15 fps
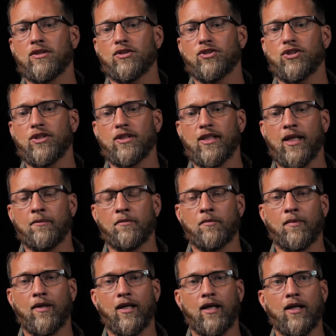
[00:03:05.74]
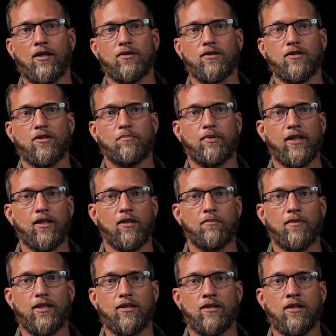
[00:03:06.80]
she came to my house to pick up
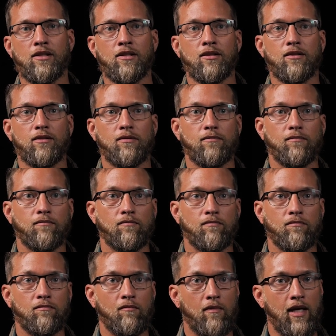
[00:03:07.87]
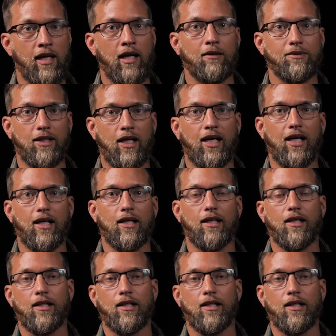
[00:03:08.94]
my son, and I was high.